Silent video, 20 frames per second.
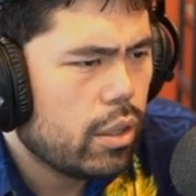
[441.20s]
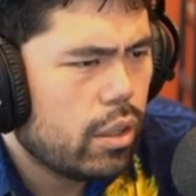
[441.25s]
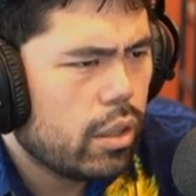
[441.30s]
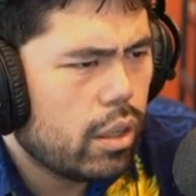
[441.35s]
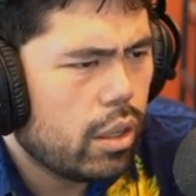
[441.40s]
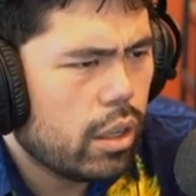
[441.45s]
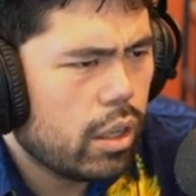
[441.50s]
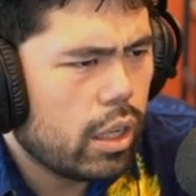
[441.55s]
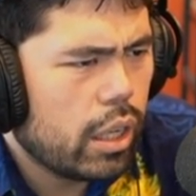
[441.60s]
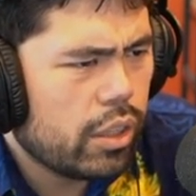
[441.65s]

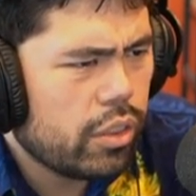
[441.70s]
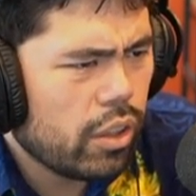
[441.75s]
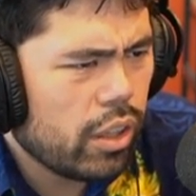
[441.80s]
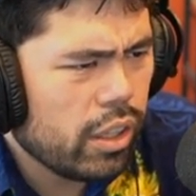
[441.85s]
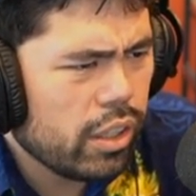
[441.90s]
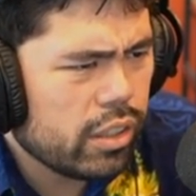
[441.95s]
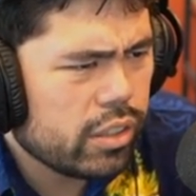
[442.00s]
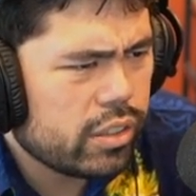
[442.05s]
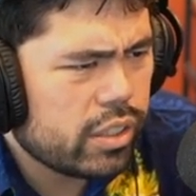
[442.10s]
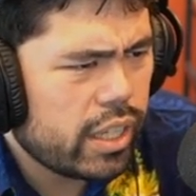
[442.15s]
I thought
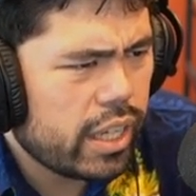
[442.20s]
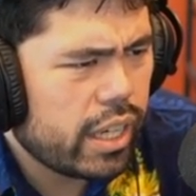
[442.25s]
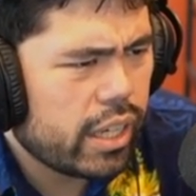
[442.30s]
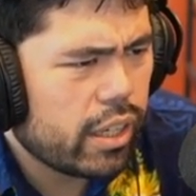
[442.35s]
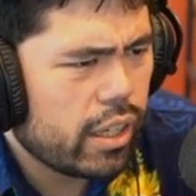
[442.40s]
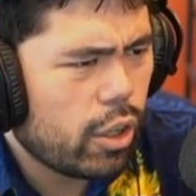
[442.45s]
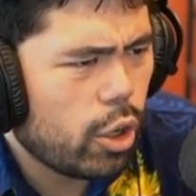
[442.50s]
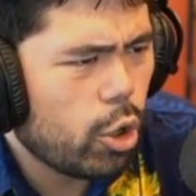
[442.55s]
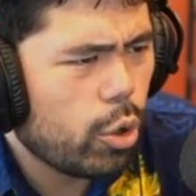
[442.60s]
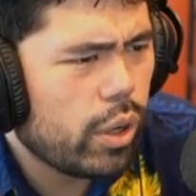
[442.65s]
I could take.
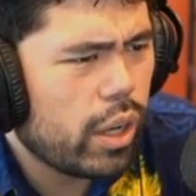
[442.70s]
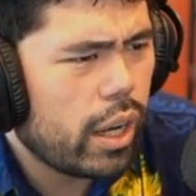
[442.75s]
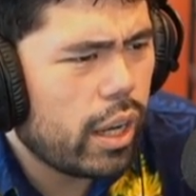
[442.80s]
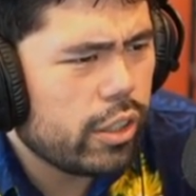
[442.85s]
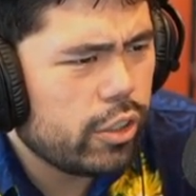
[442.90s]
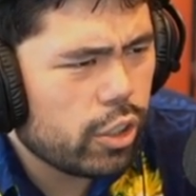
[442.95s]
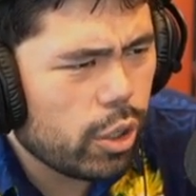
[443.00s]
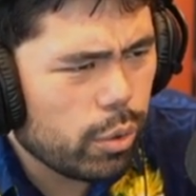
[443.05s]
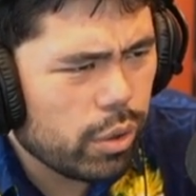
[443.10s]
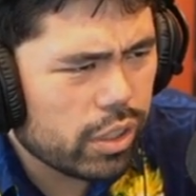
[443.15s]
Oh,
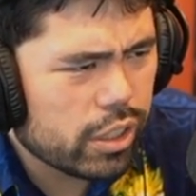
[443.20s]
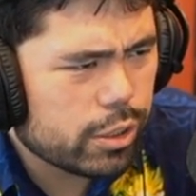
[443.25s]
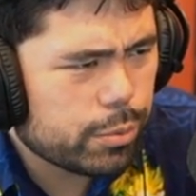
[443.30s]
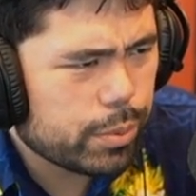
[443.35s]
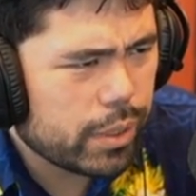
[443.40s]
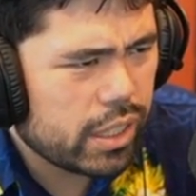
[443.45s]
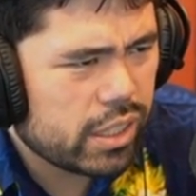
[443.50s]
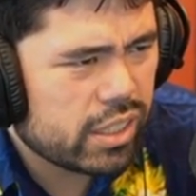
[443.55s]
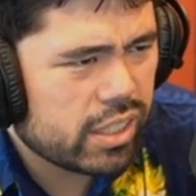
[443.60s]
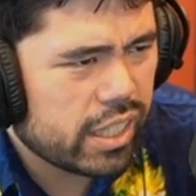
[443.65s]
you know what? Let's
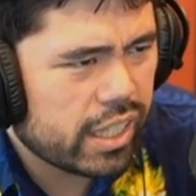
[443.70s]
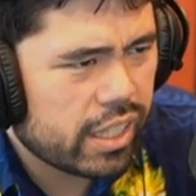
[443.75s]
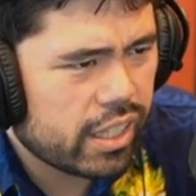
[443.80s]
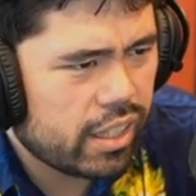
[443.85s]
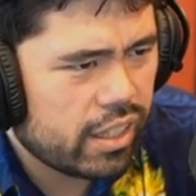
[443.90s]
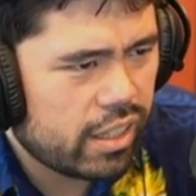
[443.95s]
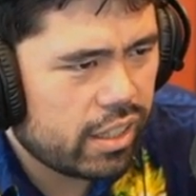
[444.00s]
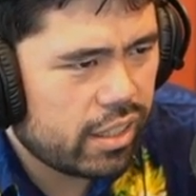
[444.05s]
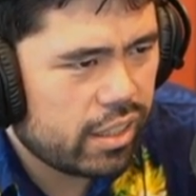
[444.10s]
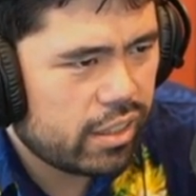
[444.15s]
play this like
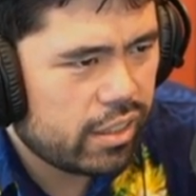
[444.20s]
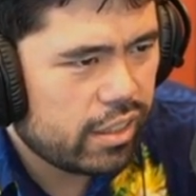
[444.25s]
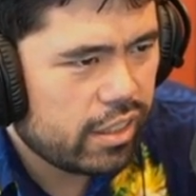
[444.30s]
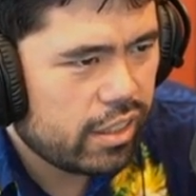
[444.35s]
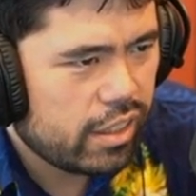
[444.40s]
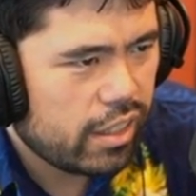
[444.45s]
a.